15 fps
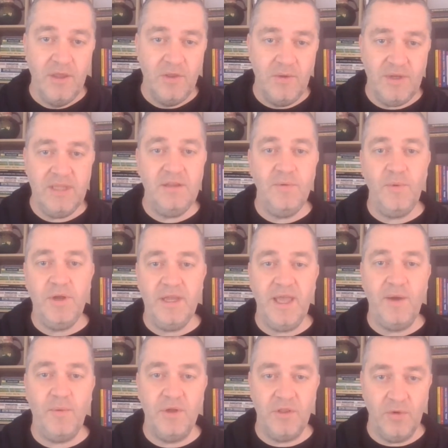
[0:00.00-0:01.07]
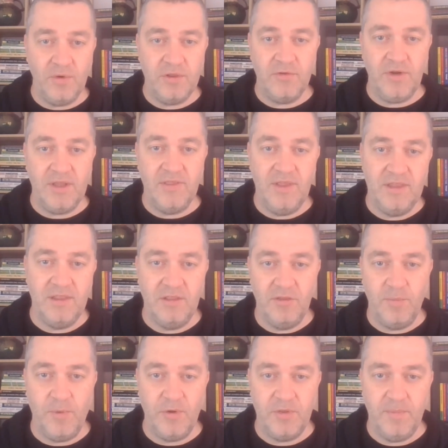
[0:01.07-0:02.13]
You need to work out what your strength is in
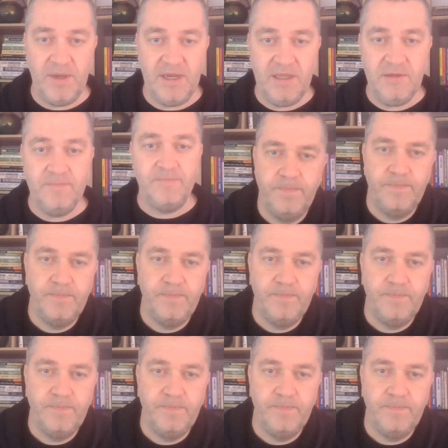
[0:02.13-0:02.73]
sports betting,